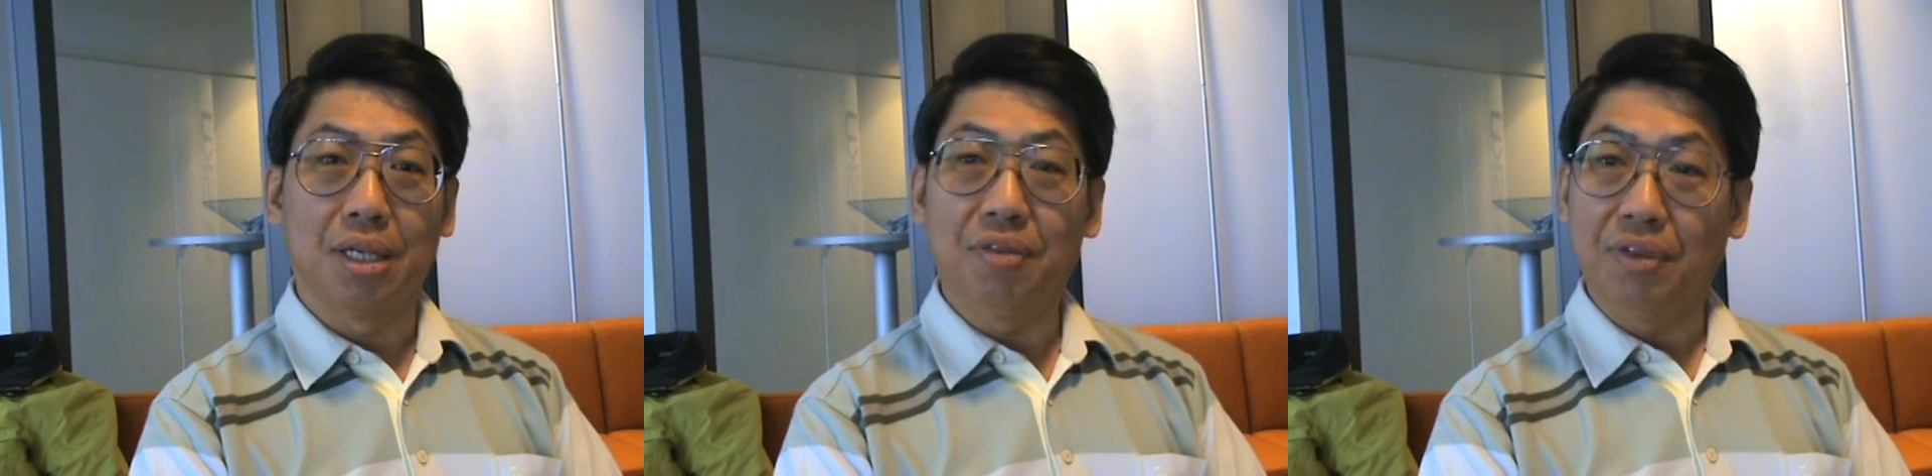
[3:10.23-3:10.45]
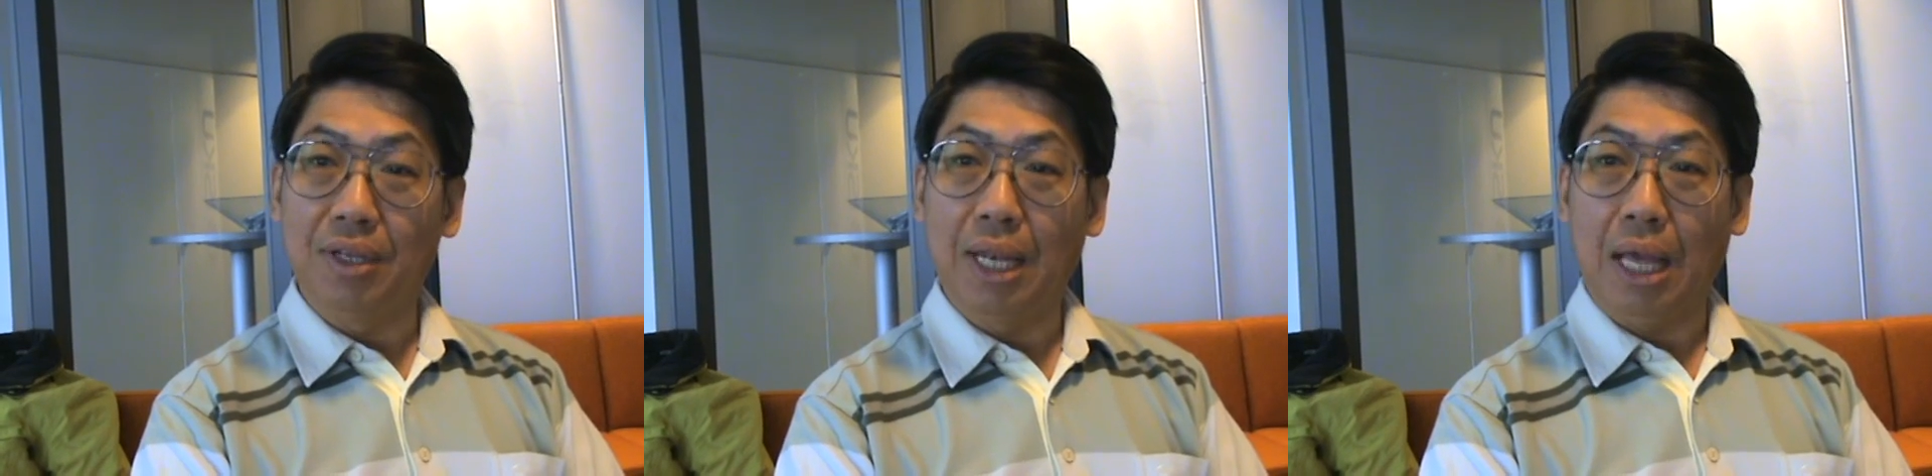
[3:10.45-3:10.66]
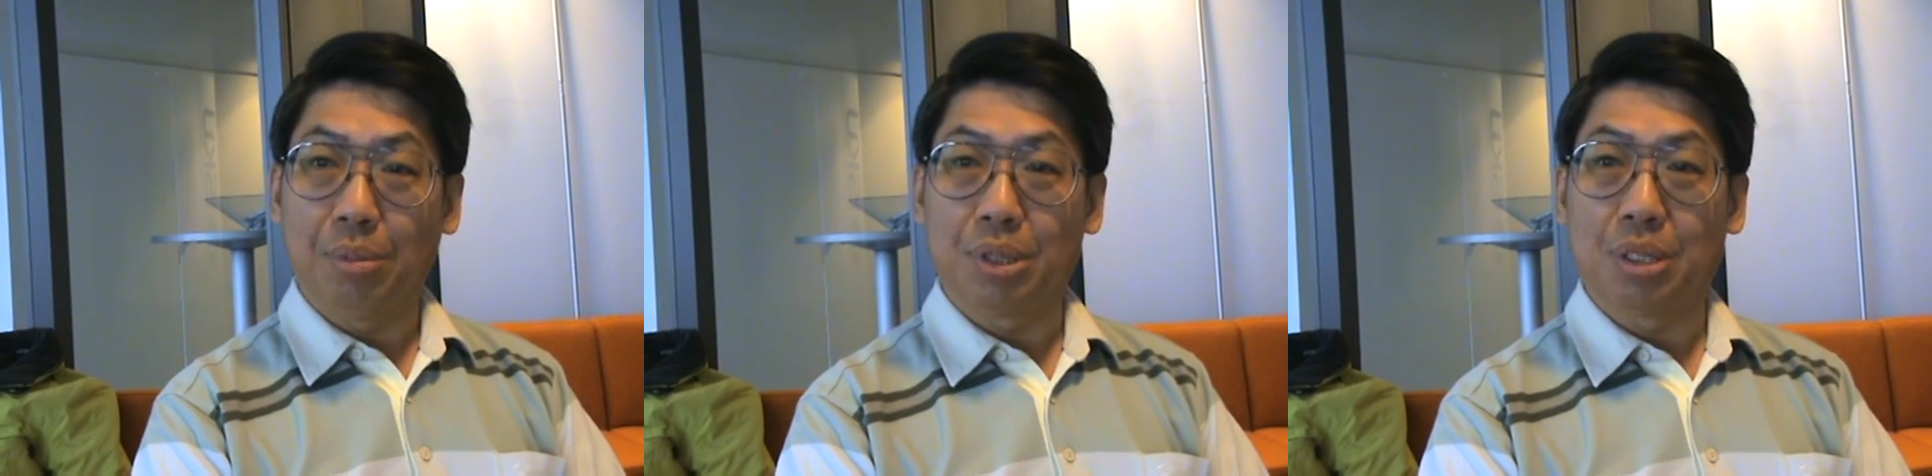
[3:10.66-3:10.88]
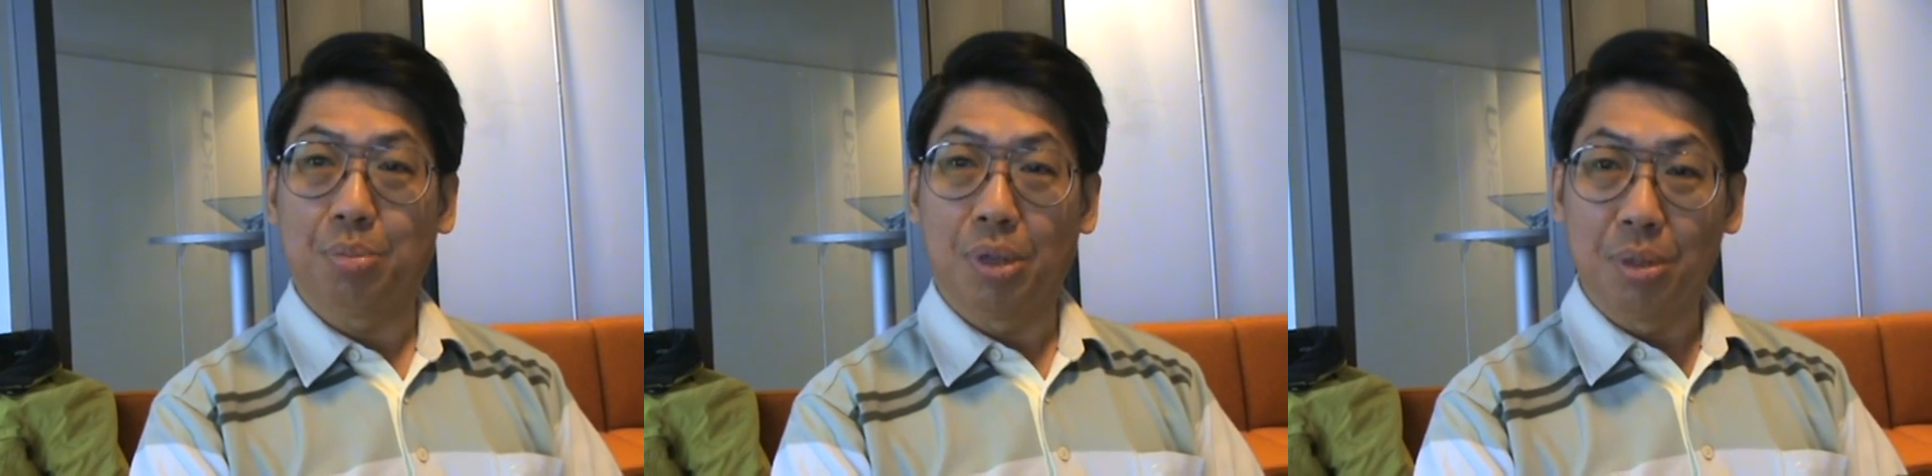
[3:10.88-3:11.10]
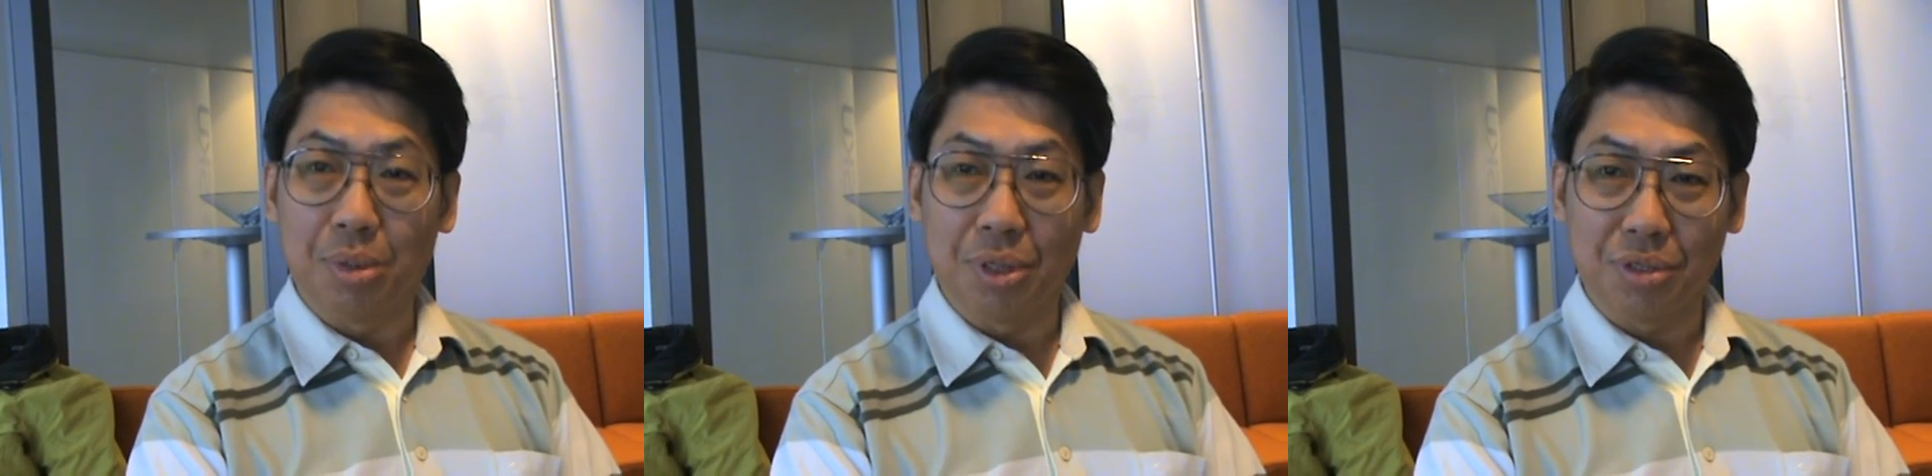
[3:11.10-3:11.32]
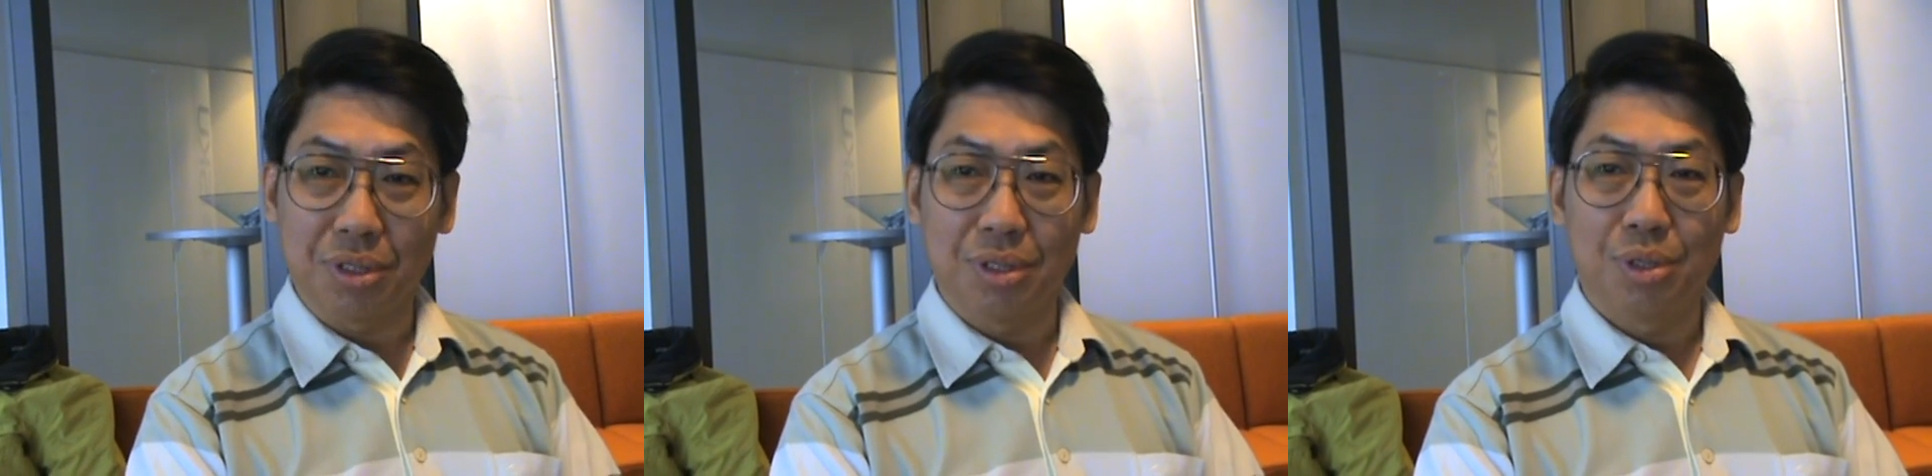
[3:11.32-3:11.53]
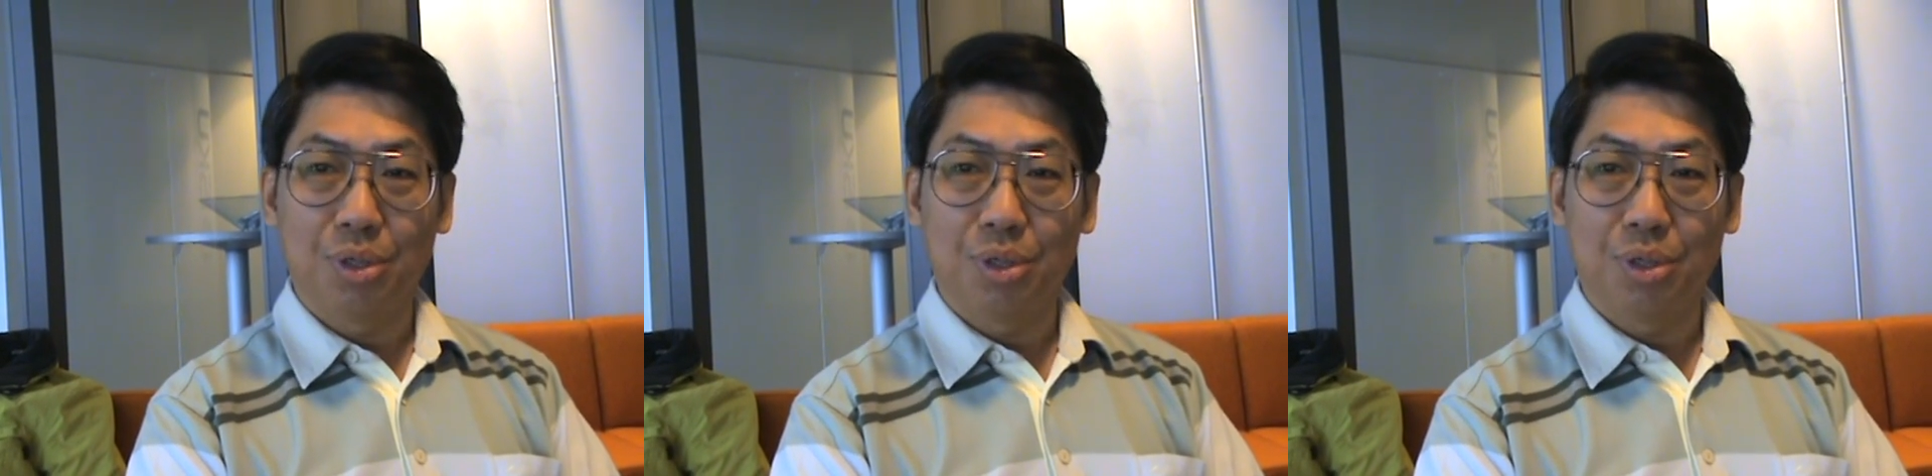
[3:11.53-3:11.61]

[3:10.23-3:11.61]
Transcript: Living Lab's purpose.